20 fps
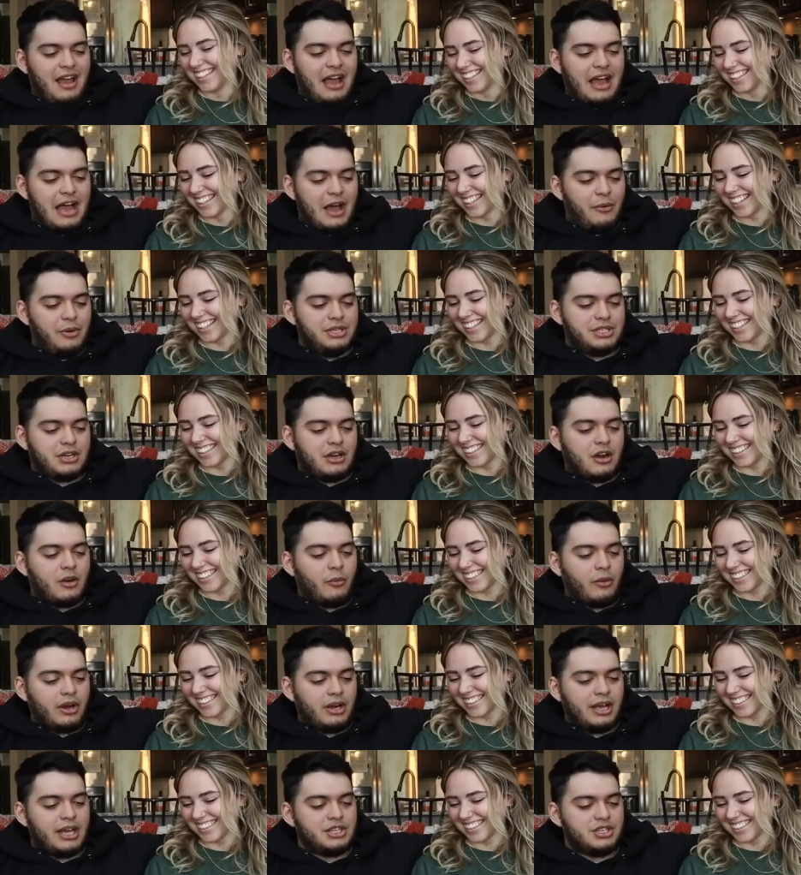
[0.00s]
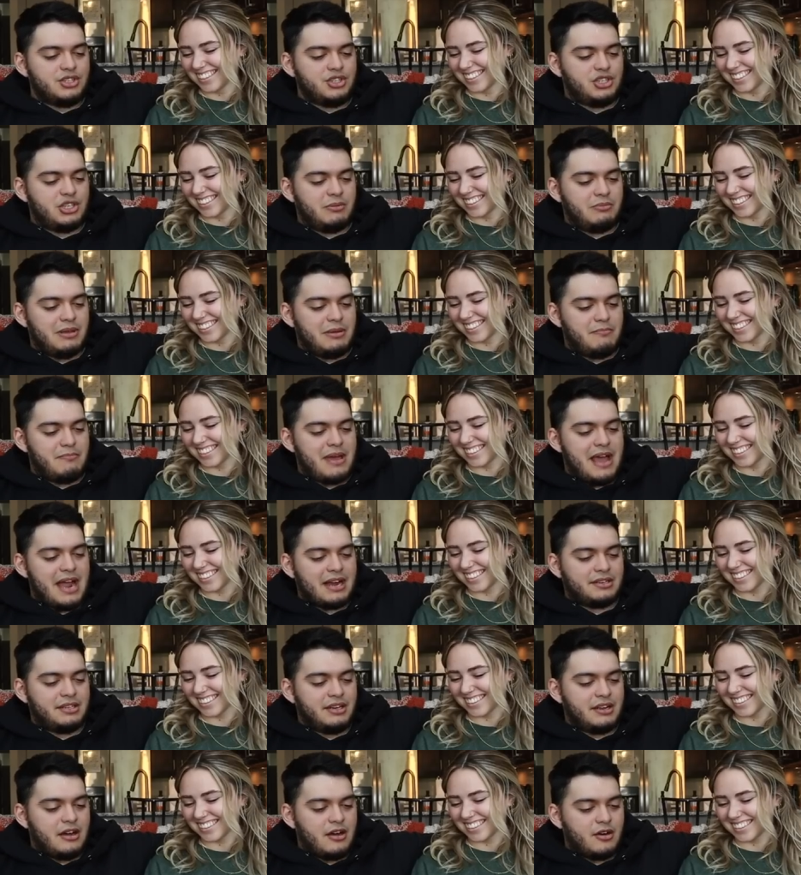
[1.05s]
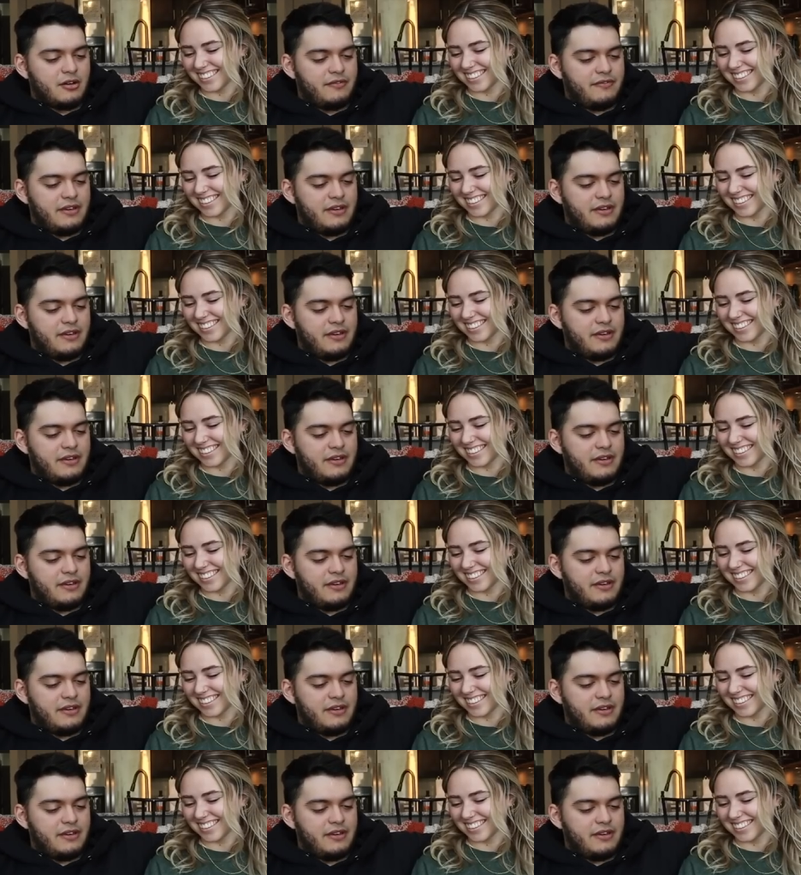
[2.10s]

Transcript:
Speaker 1: How has our relationship impacted our